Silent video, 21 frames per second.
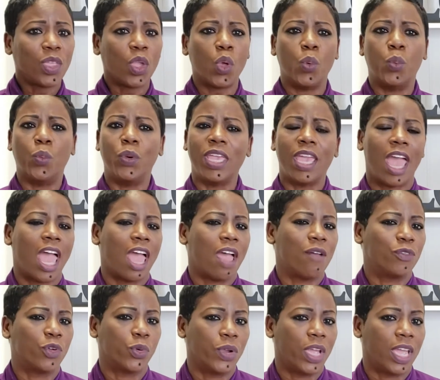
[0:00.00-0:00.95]
We
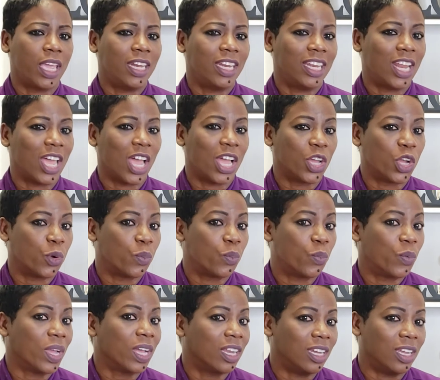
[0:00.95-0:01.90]
have created a
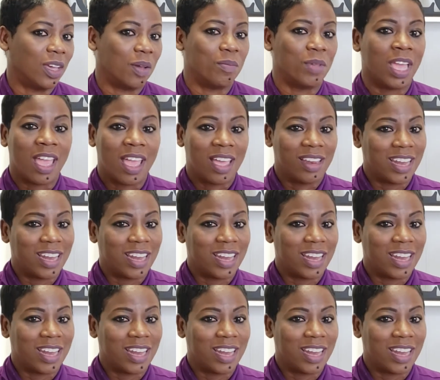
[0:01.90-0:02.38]
curriculum